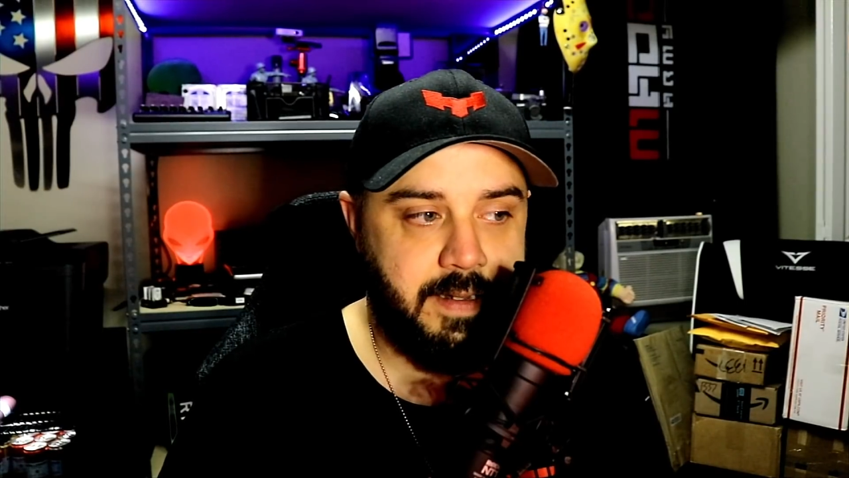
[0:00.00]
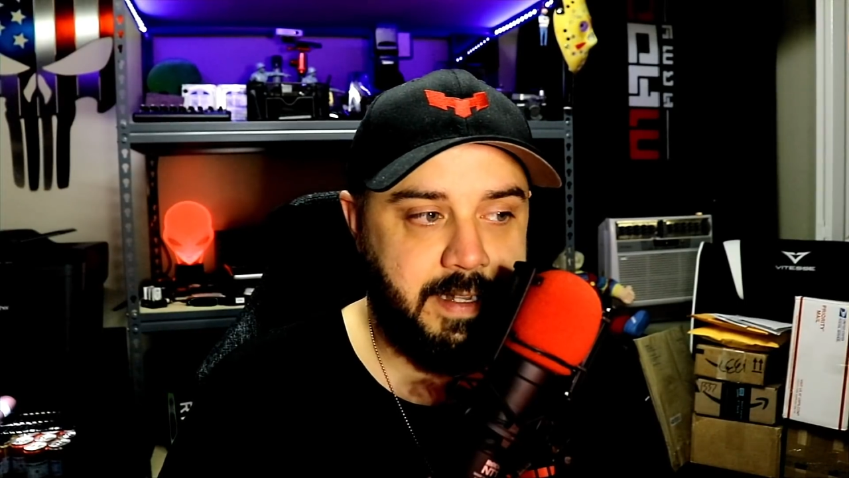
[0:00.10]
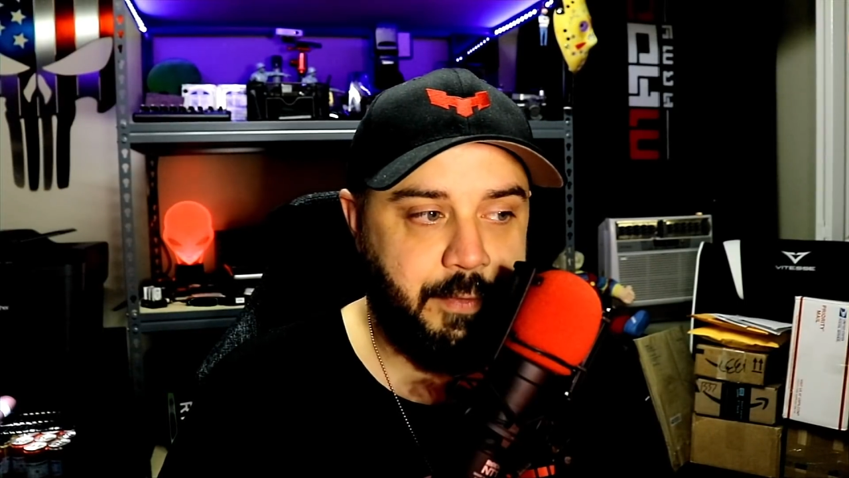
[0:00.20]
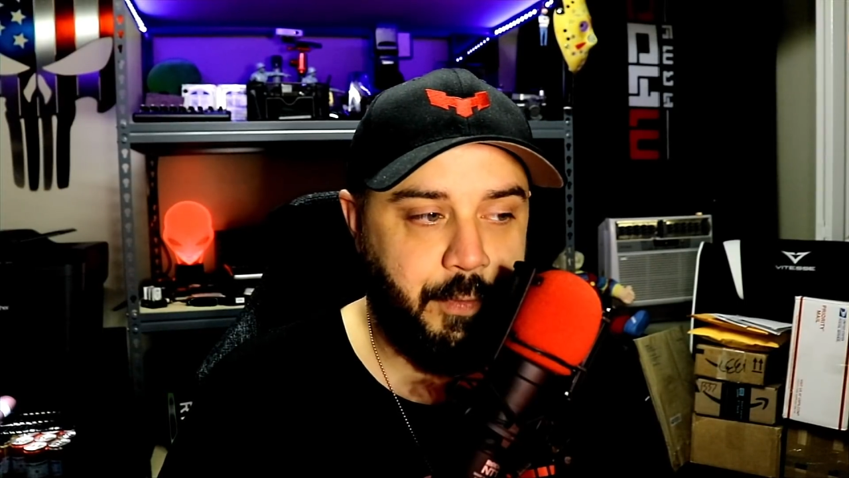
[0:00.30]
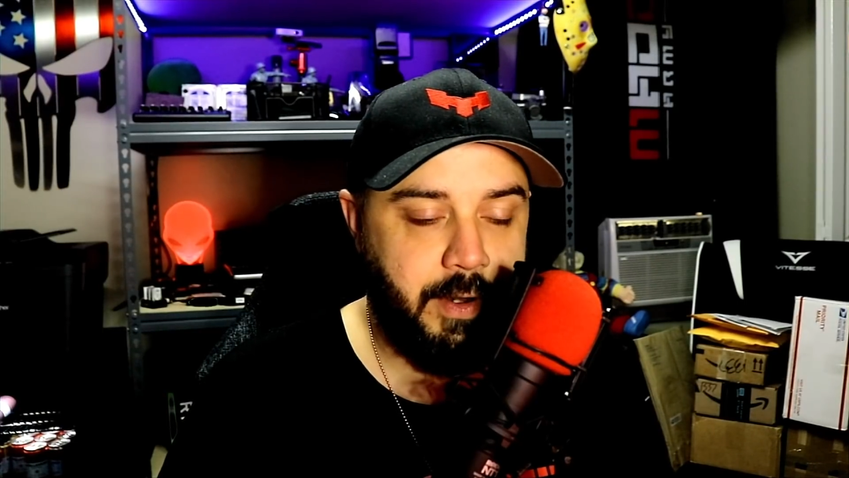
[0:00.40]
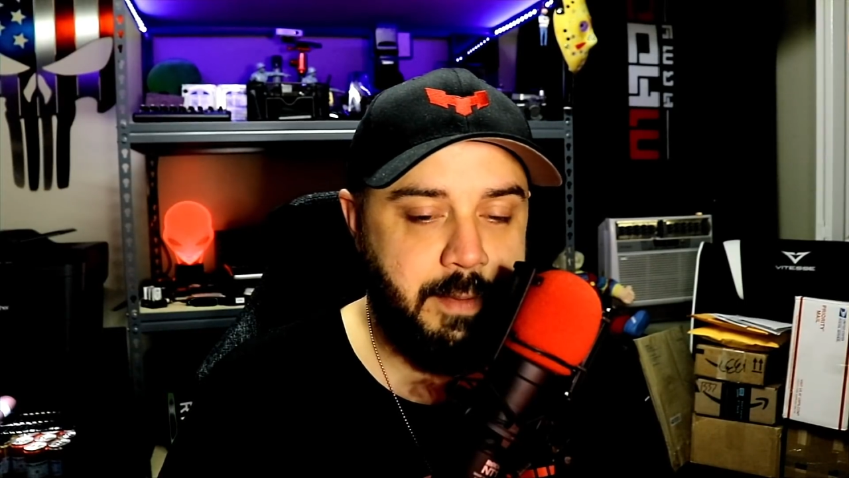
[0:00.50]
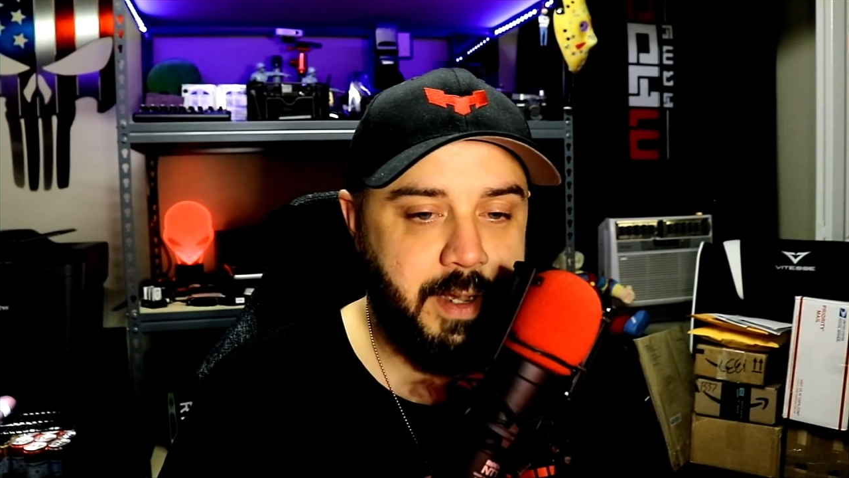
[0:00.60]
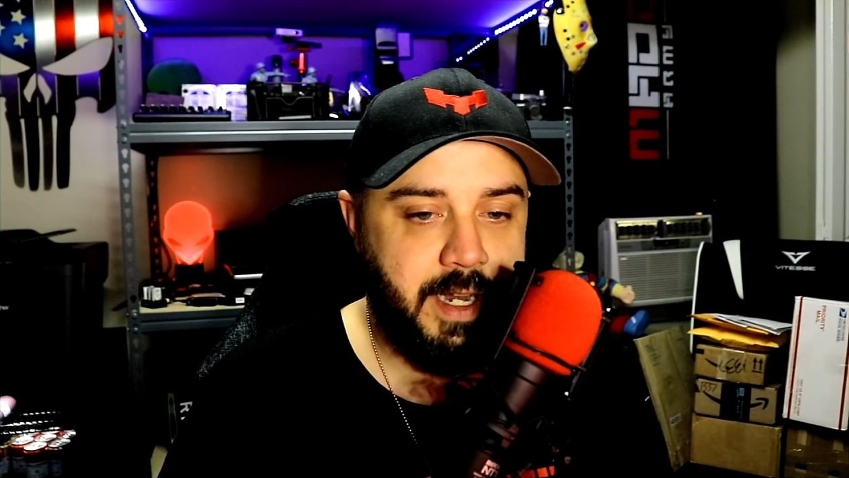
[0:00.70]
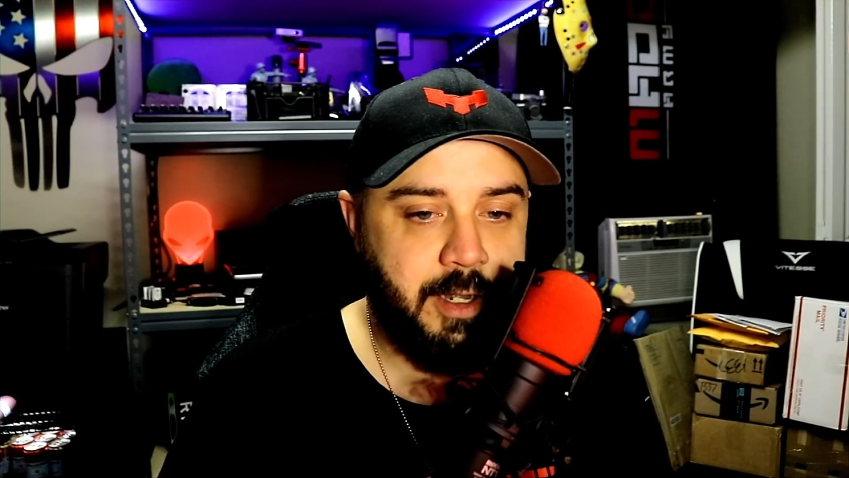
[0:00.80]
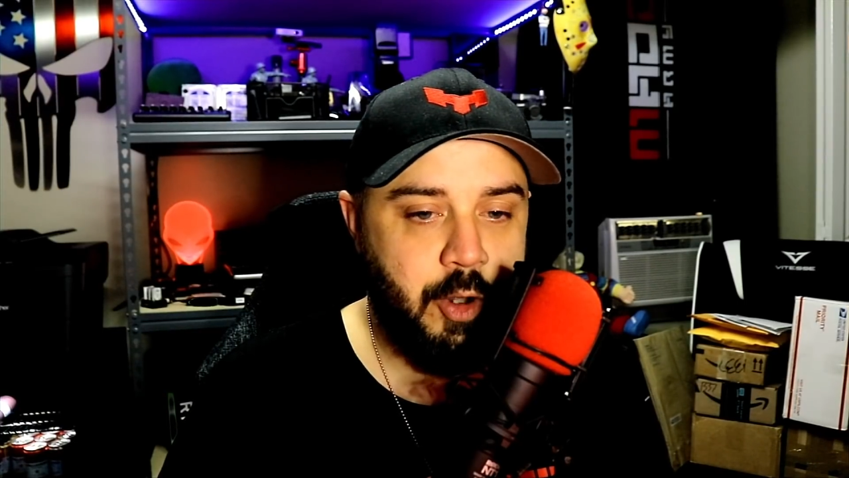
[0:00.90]
It's funny,
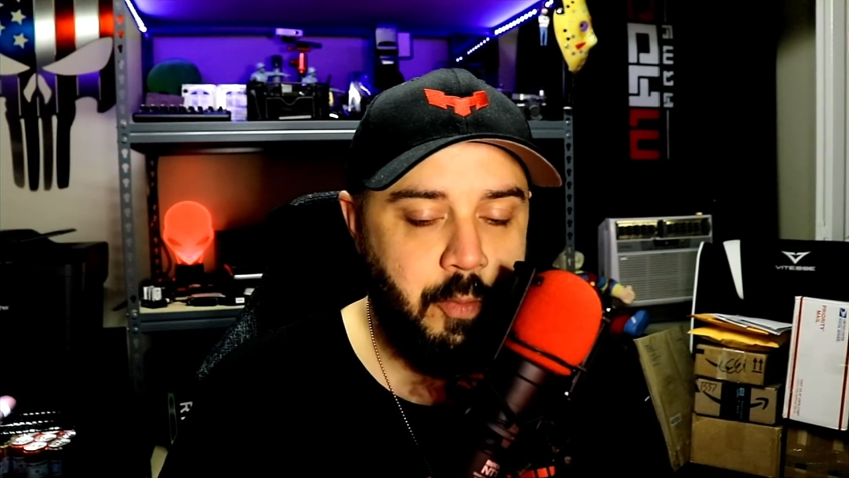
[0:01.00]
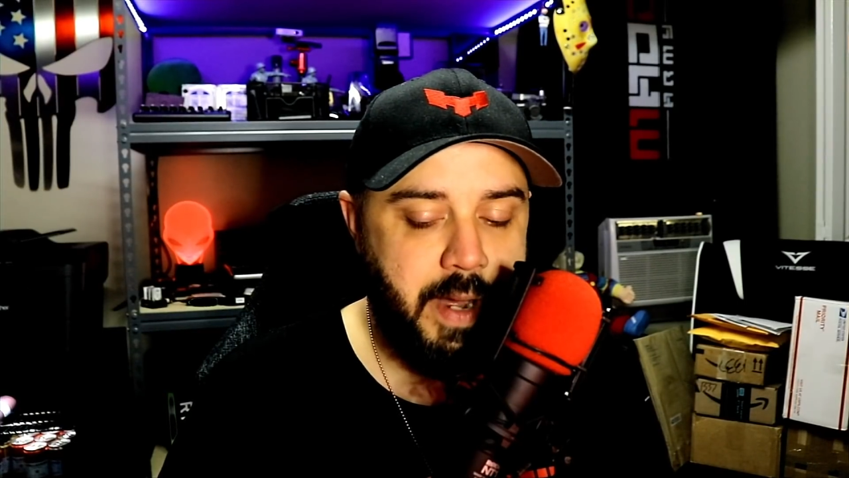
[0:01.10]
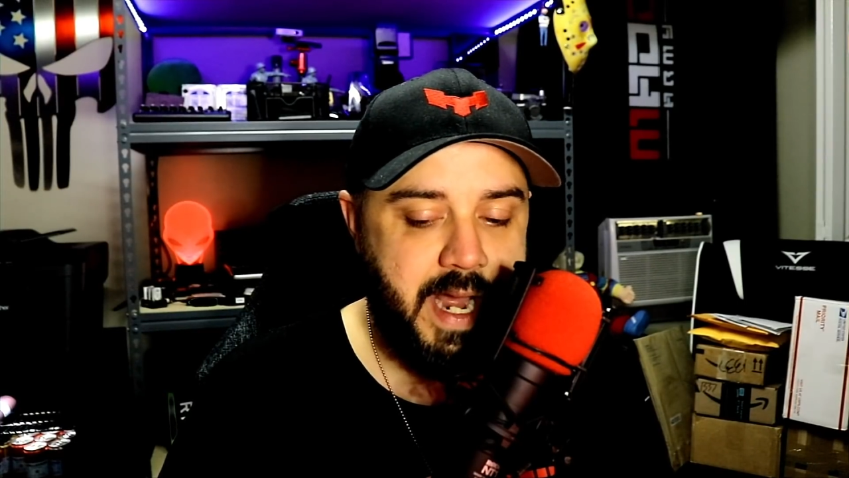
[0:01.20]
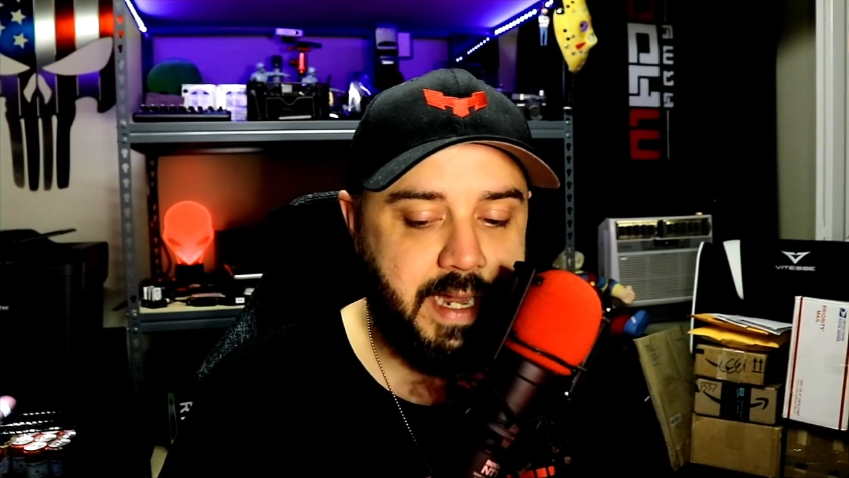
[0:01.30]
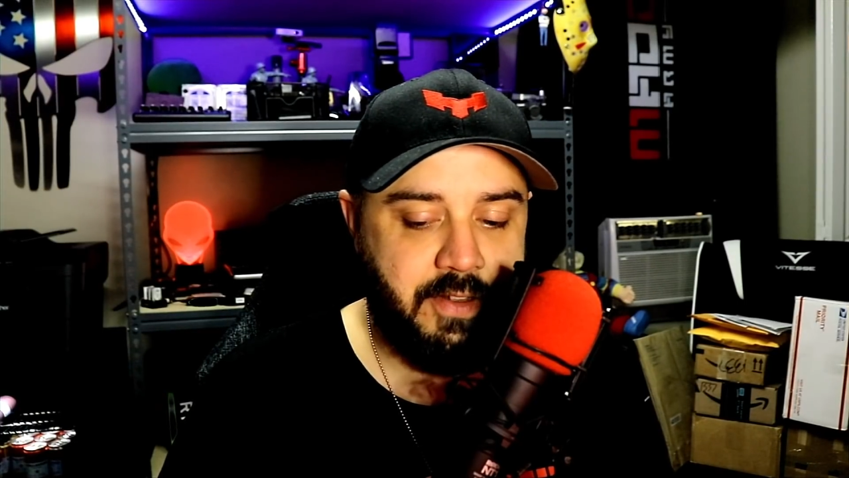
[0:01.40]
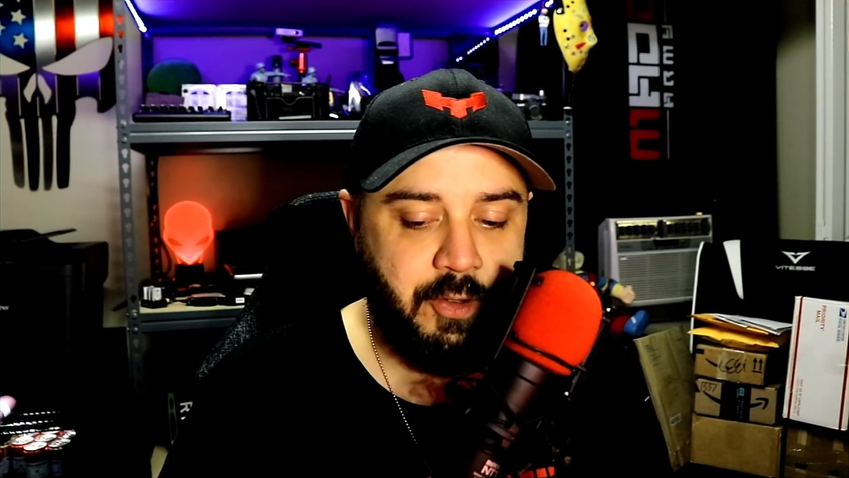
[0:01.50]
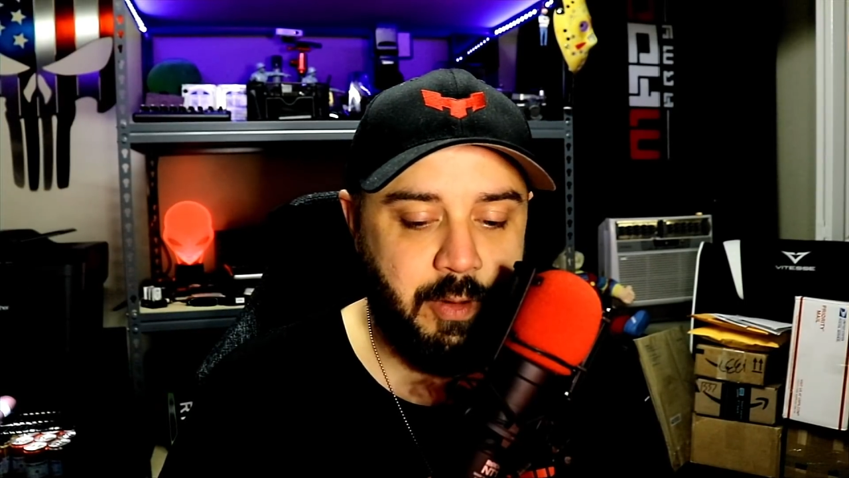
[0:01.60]
man, I go back to